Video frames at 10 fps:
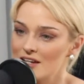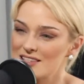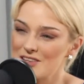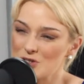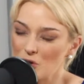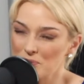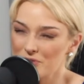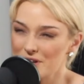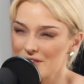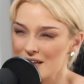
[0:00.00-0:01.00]
So the top
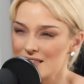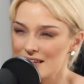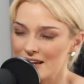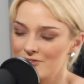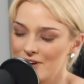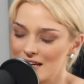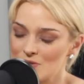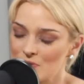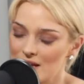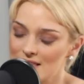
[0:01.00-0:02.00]
three things that get
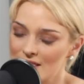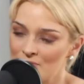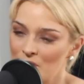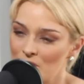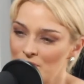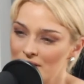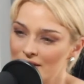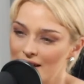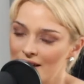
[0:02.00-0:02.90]
raised with us at the moment